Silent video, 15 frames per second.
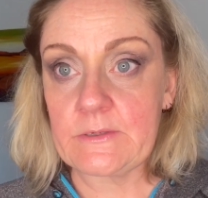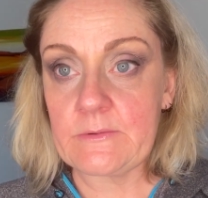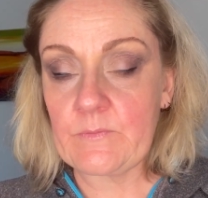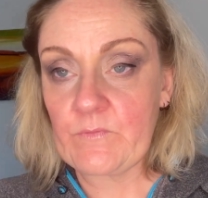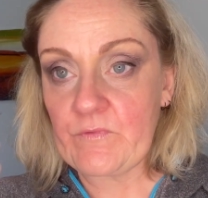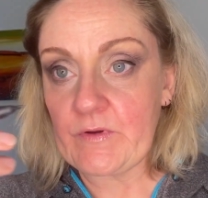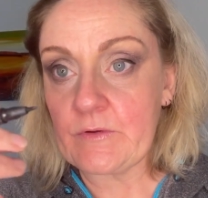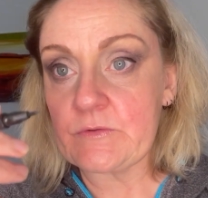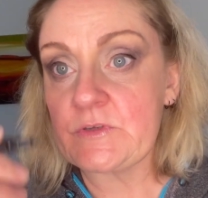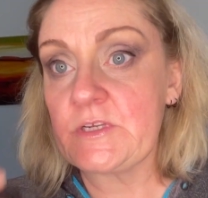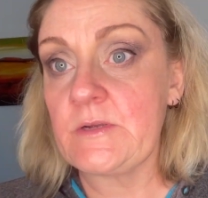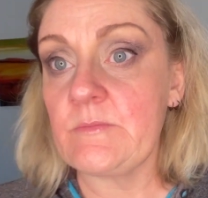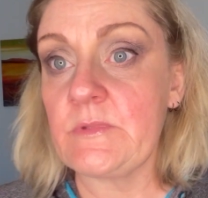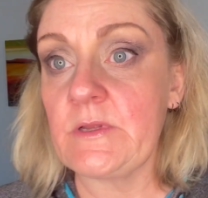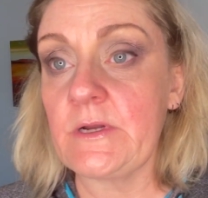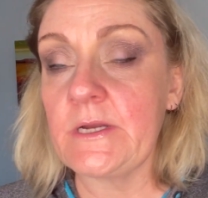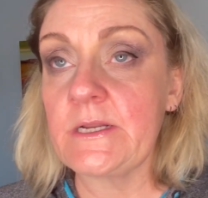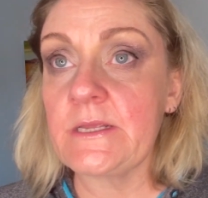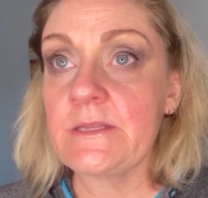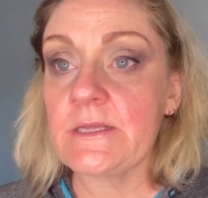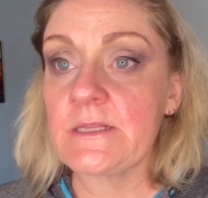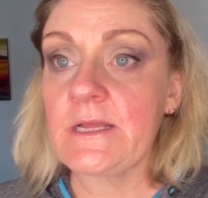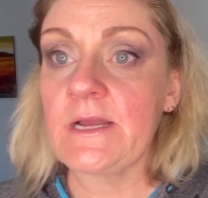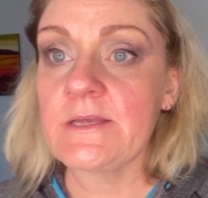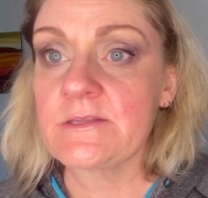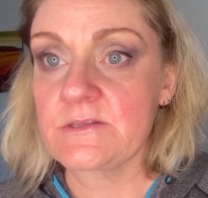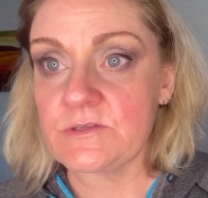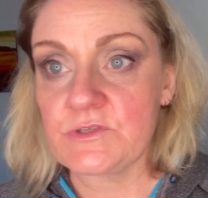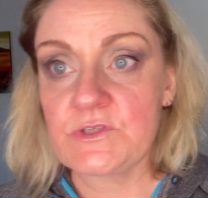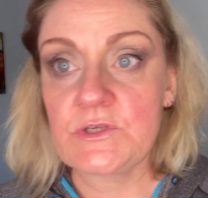felt tip liner that
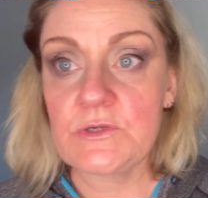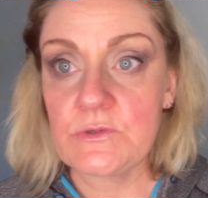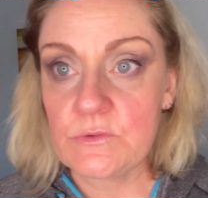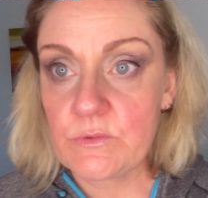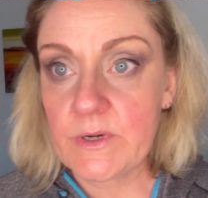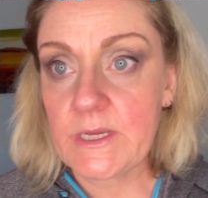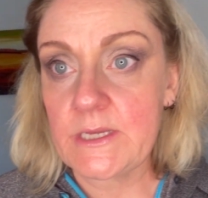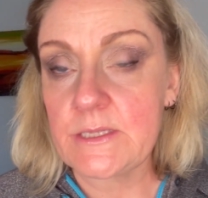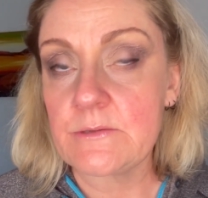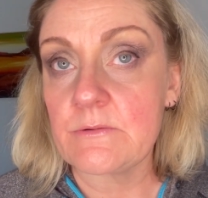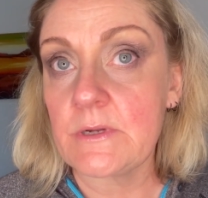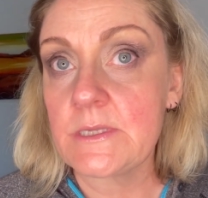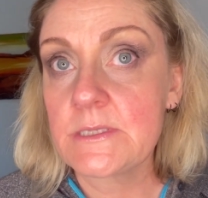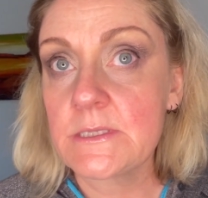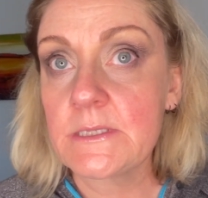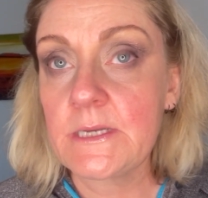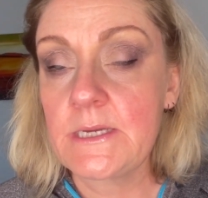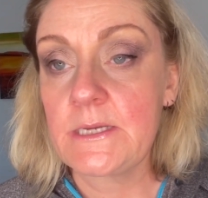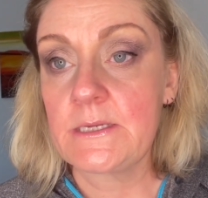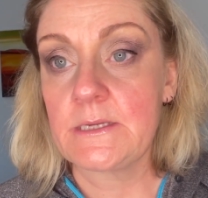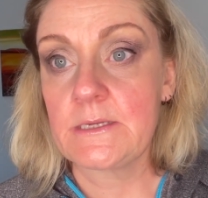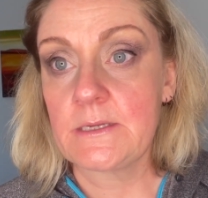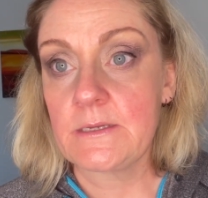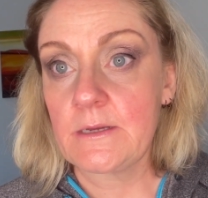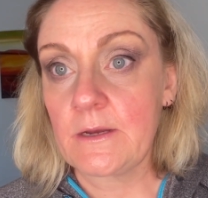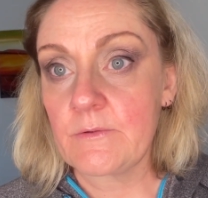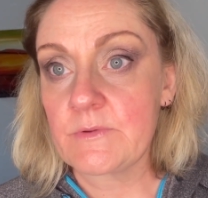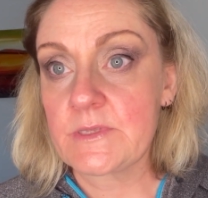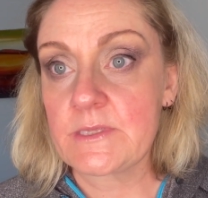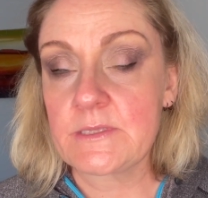lasted 2 weeks recently. I
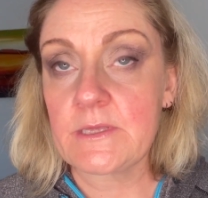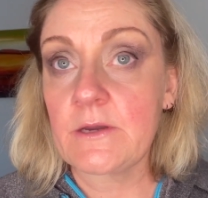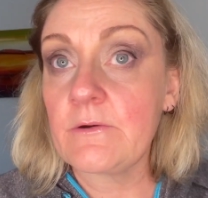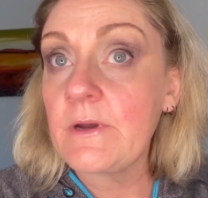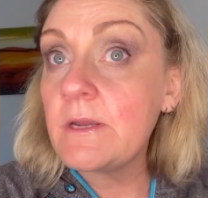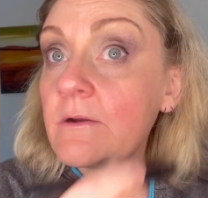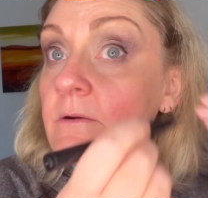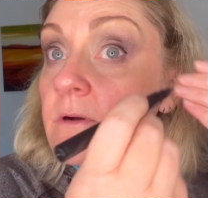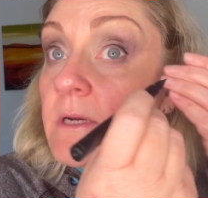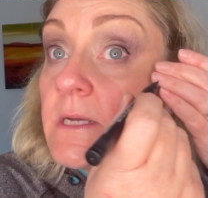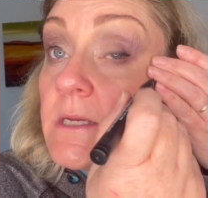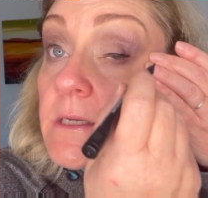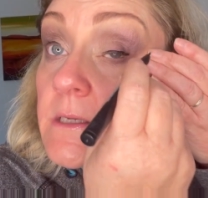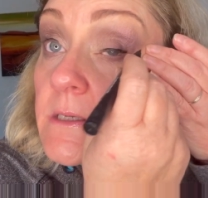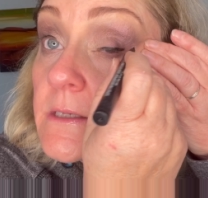was so angry.